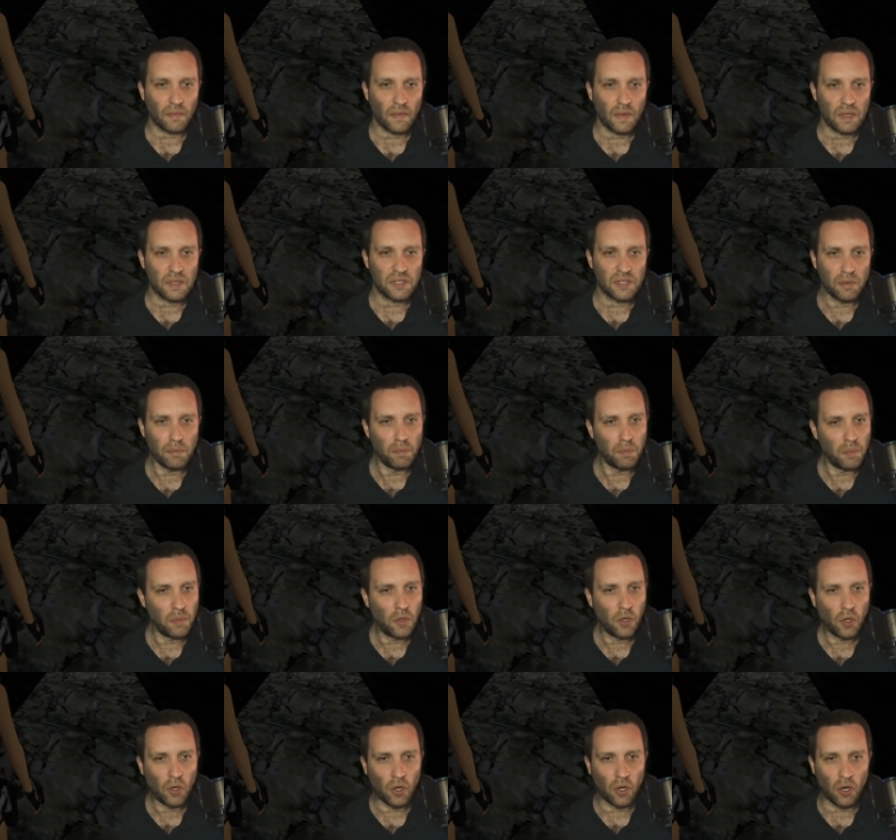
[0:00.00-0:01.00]
some
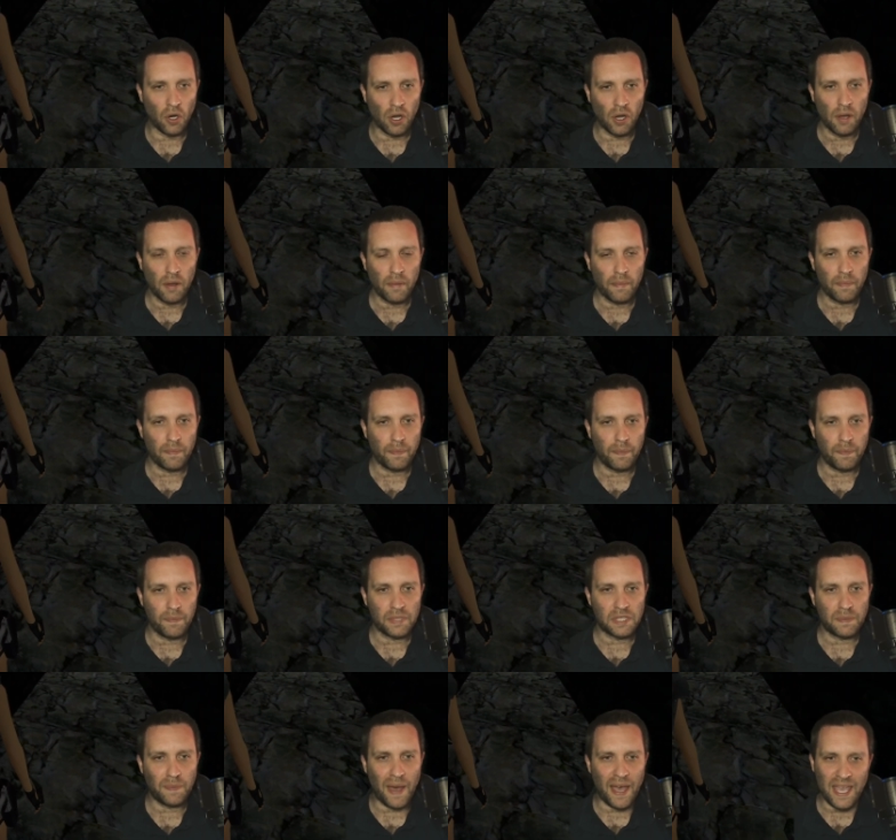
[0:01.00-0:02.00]
more
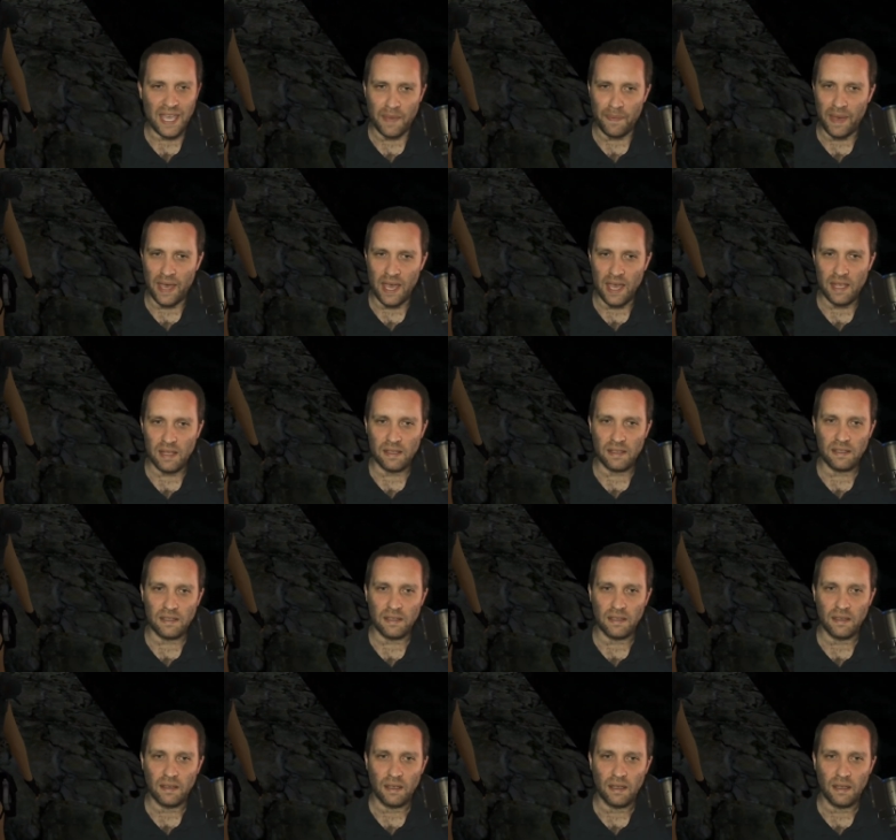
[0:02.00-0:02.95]
spike pits.